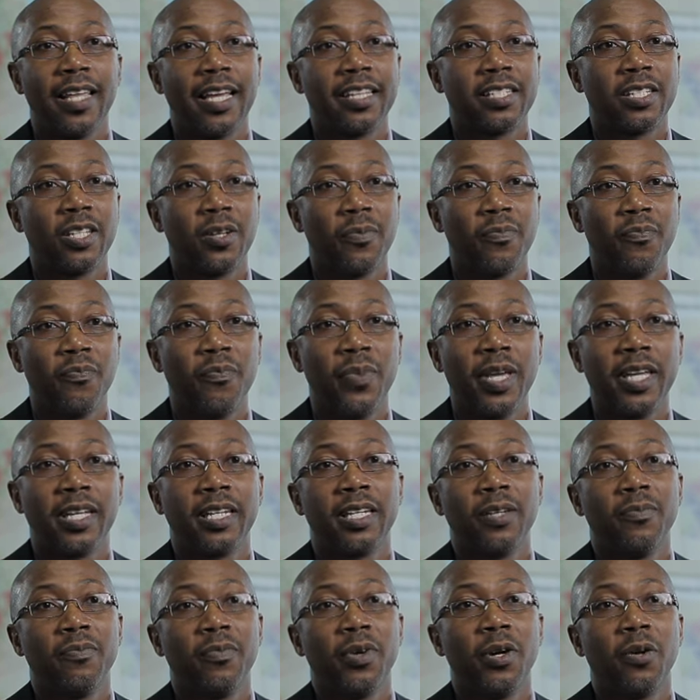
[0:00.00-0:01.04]
that's a big
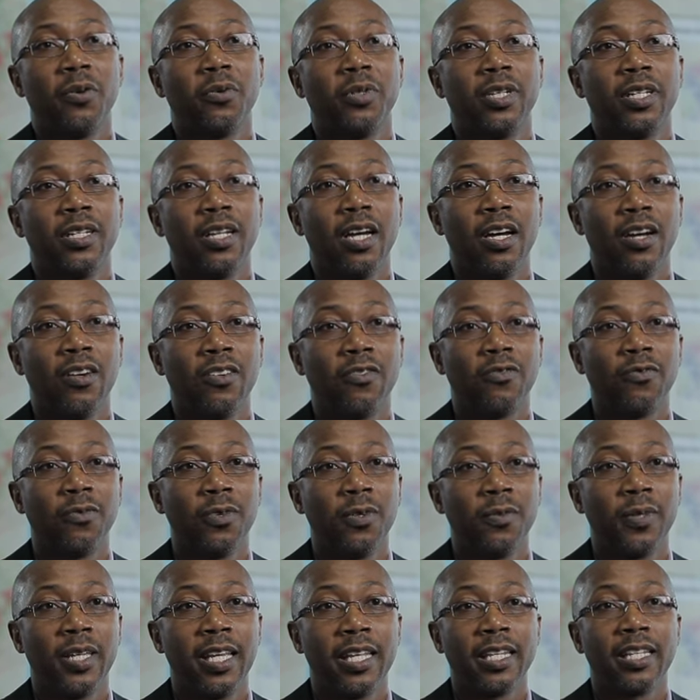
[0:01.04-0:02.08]
component of
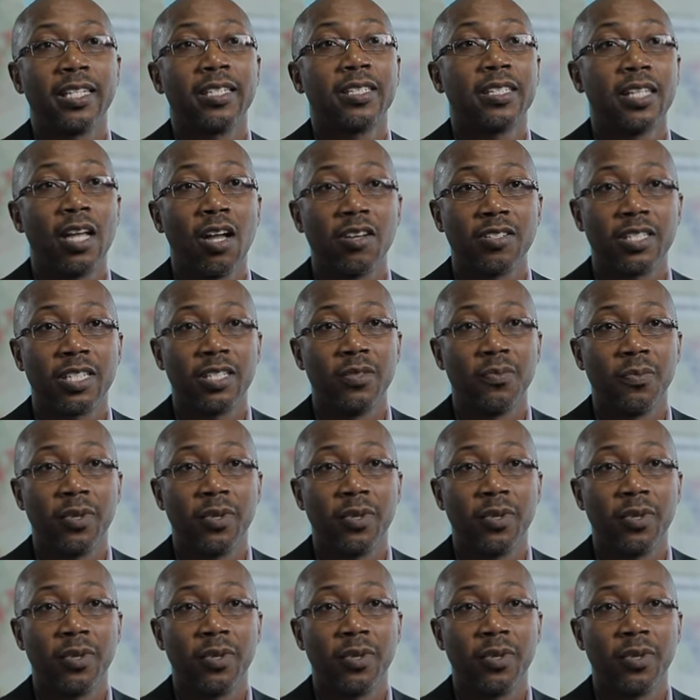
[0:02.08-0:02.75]
getting SOX